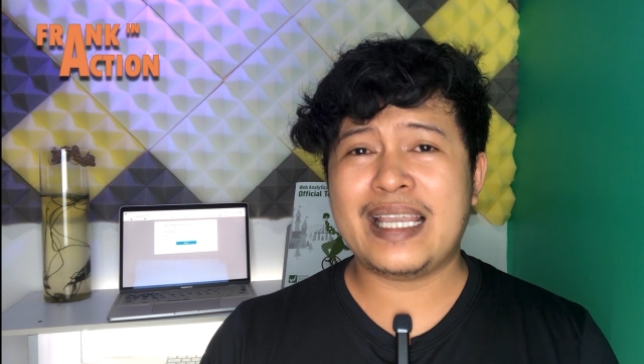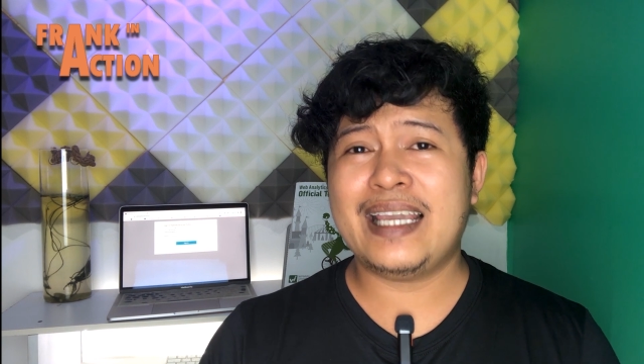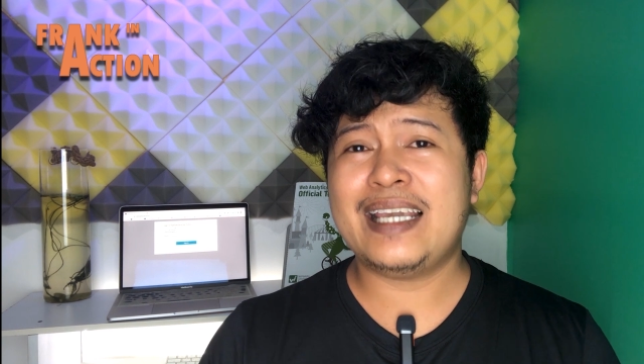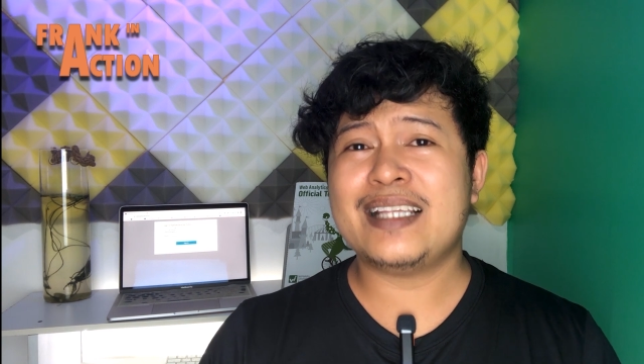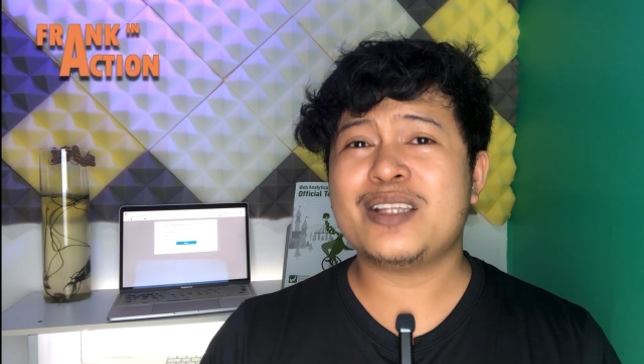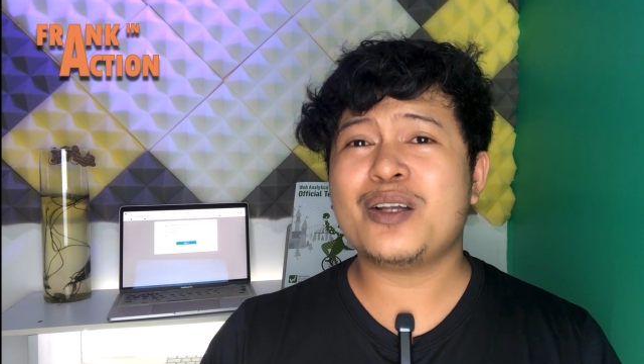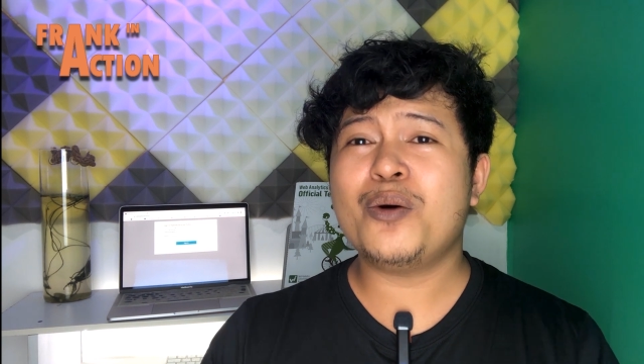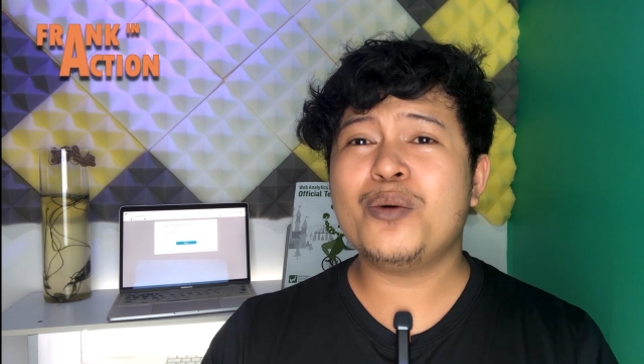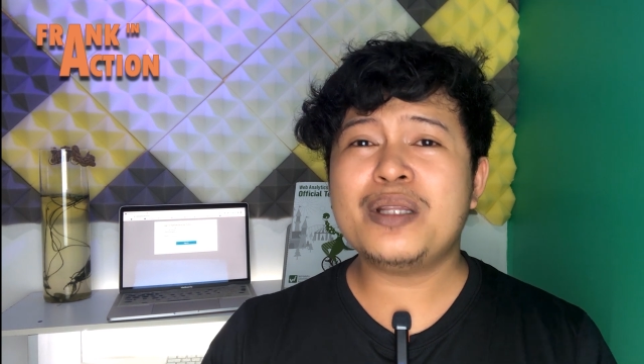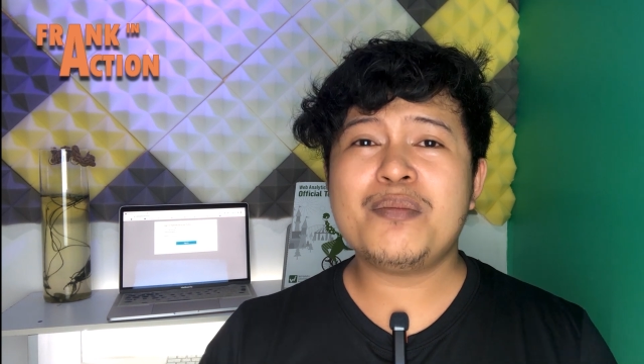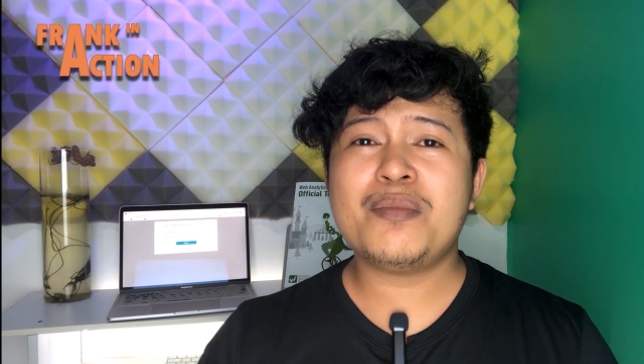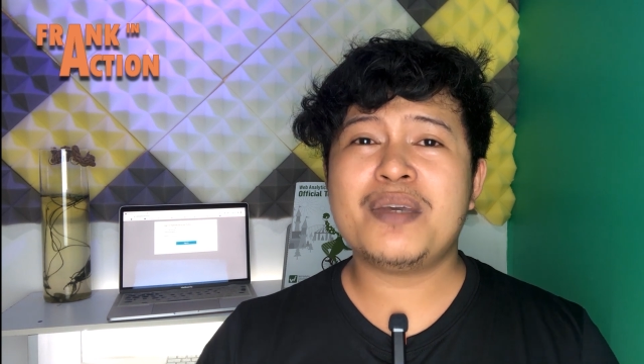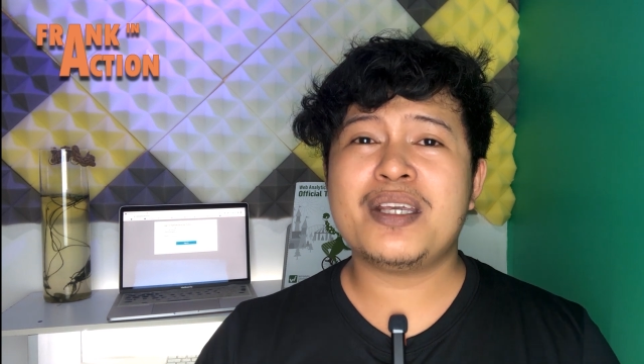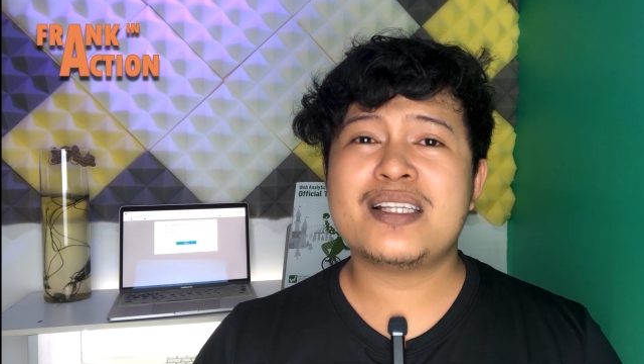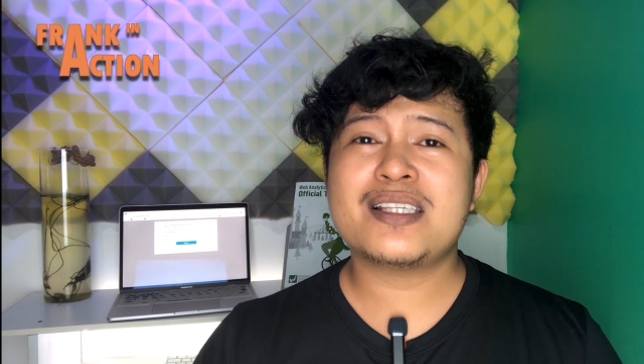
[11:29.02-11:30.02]
it
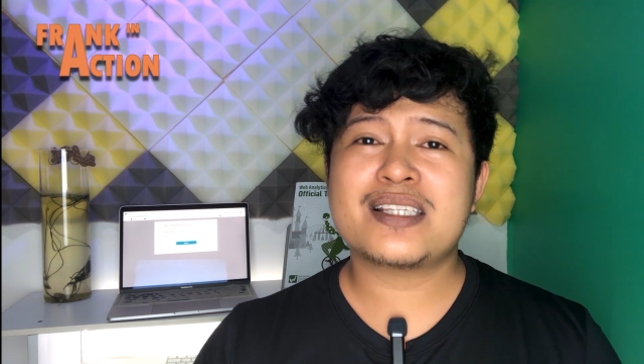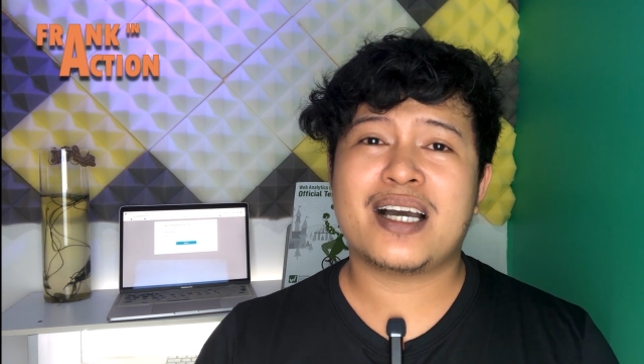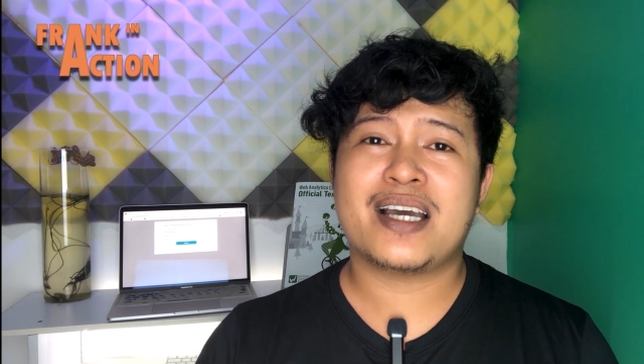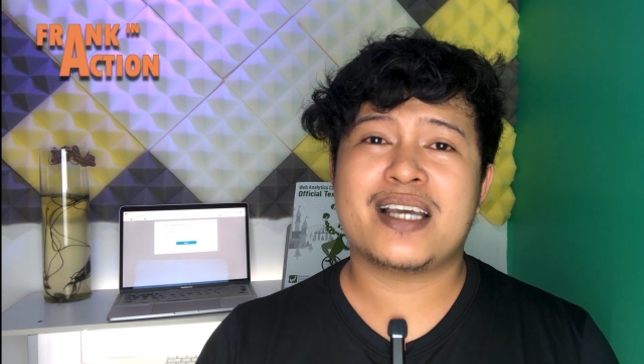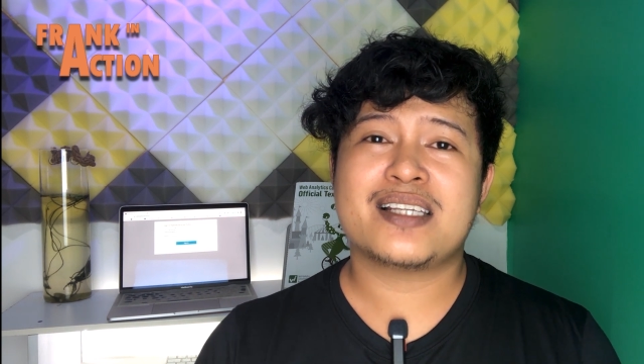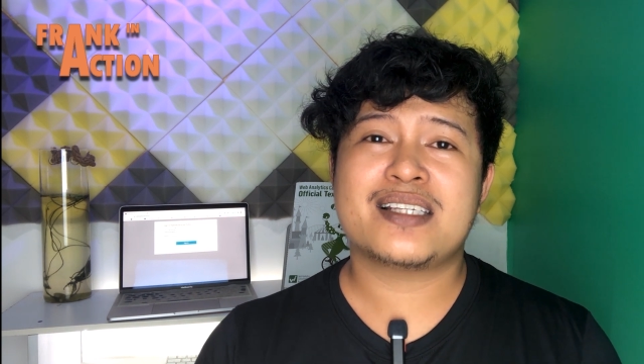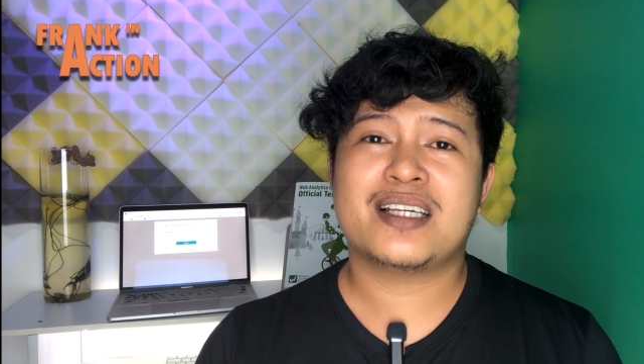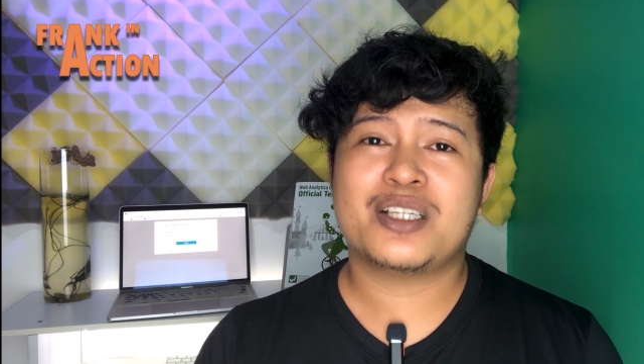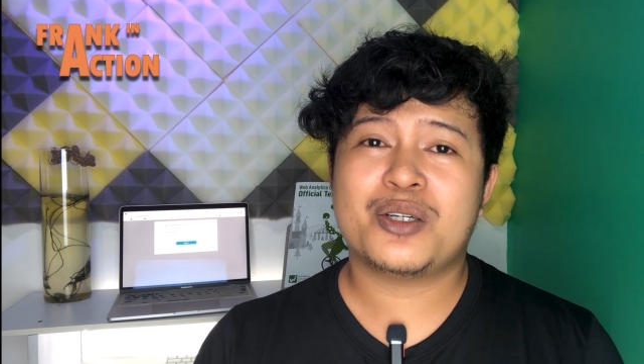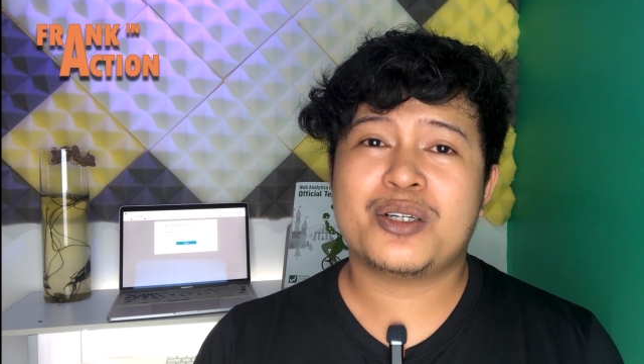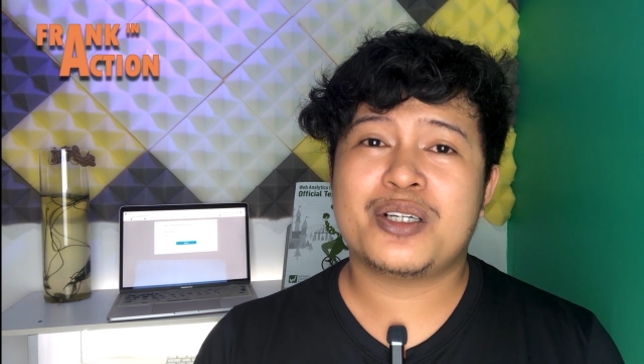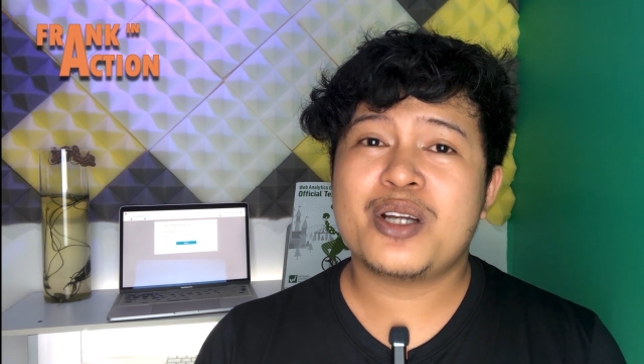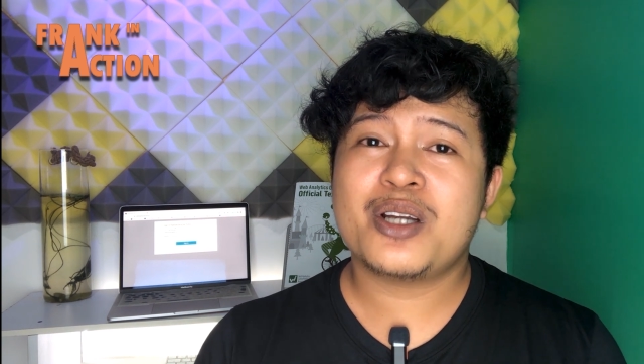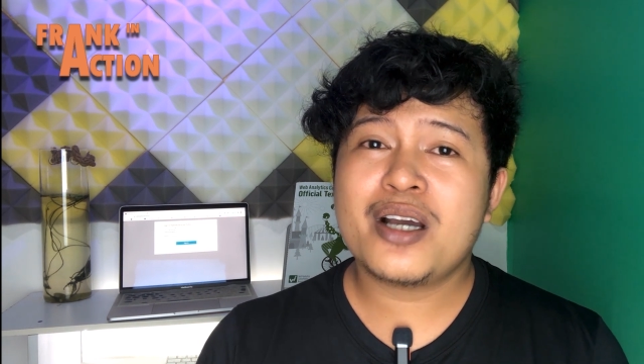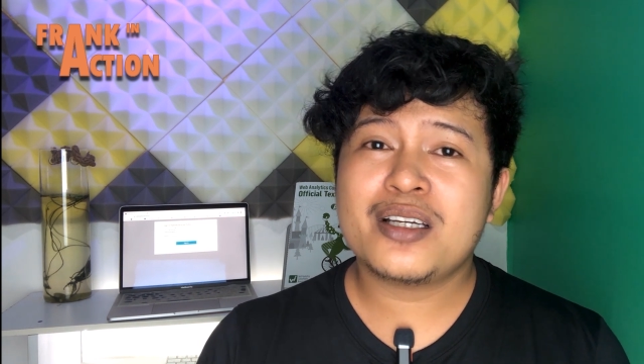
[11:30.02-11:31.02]
only means, guys, that
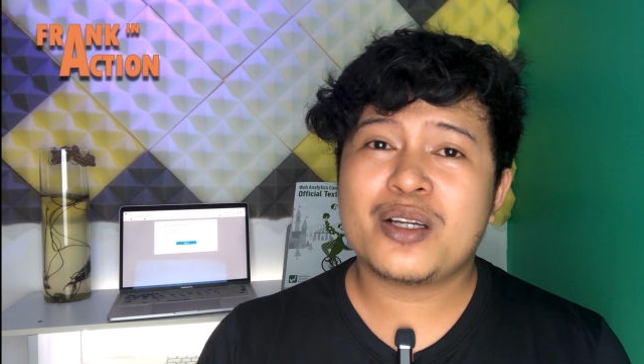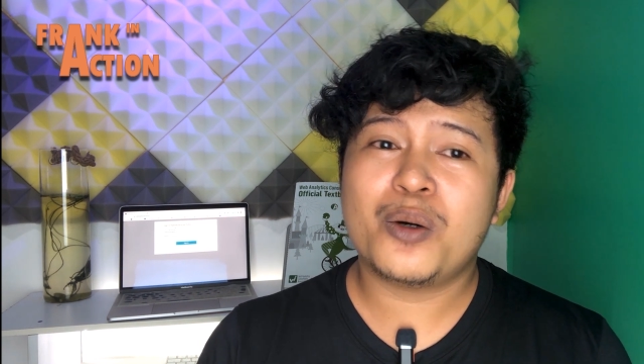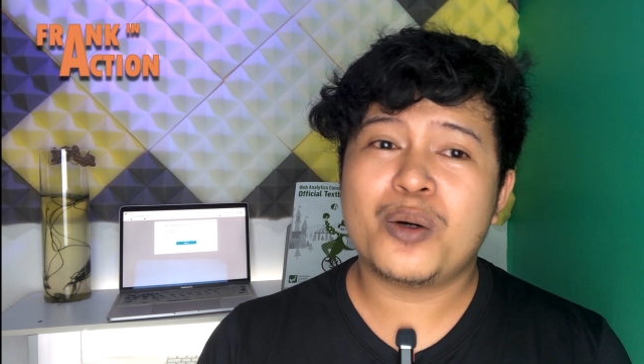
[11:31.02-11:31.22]
you're not